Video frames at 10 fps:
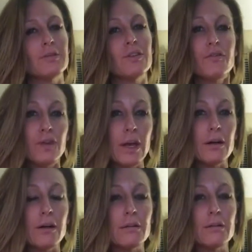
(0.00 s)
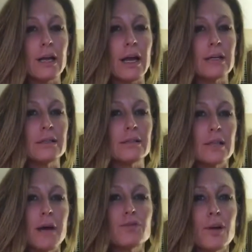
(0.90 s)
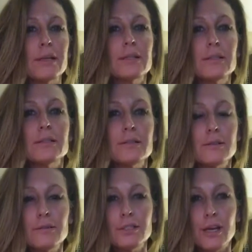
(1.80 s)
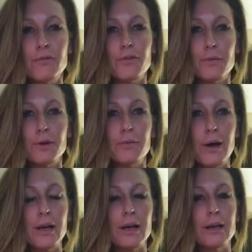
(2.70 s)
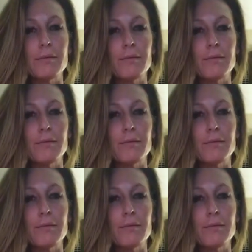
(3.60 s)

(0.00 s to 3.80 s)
to feel, and stop trying to disassociate from your body,